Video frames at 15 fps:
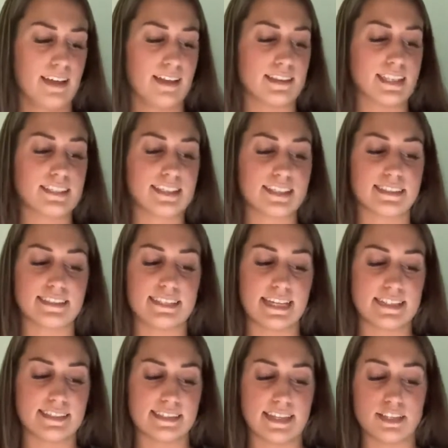Lessig
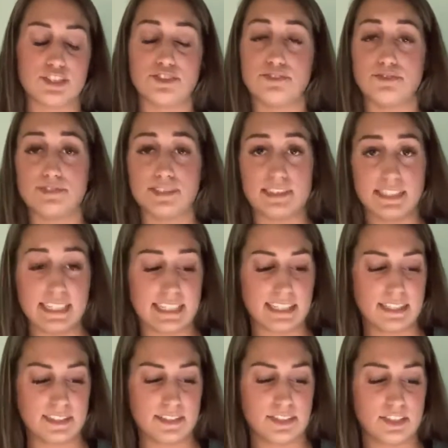states that students
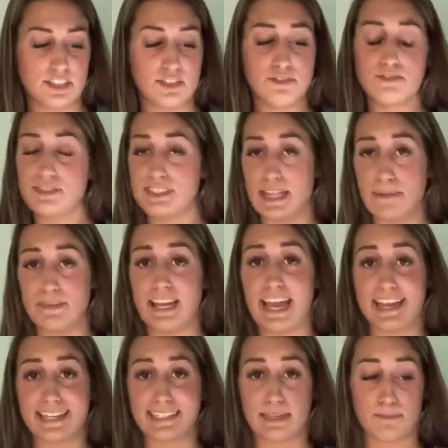need to use them in
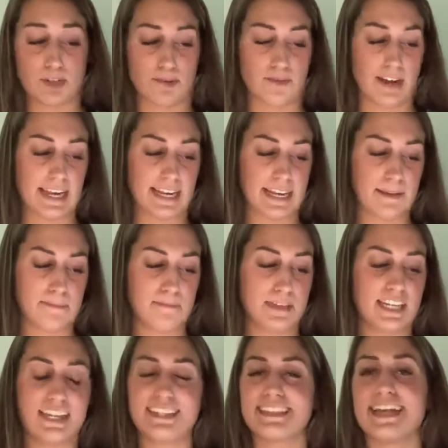academic writing,
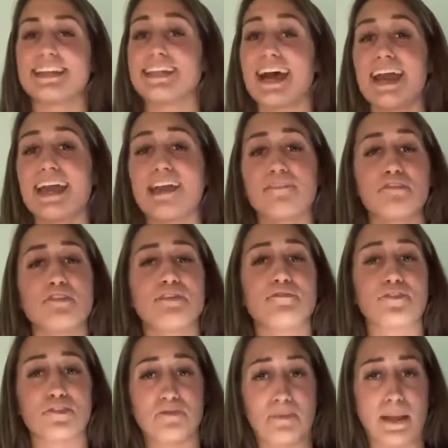meaning that not every
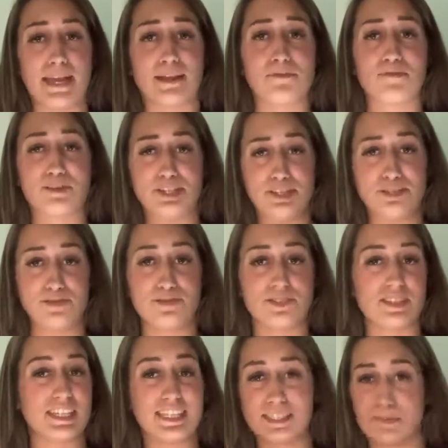verbatim
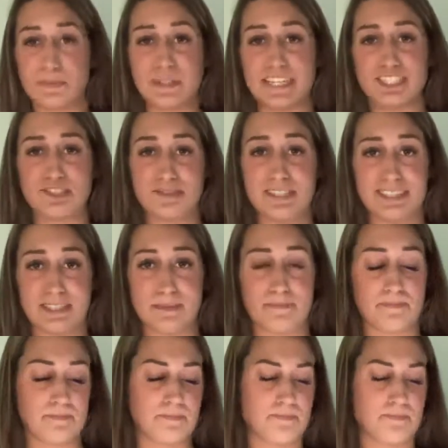reuse is plagiarism.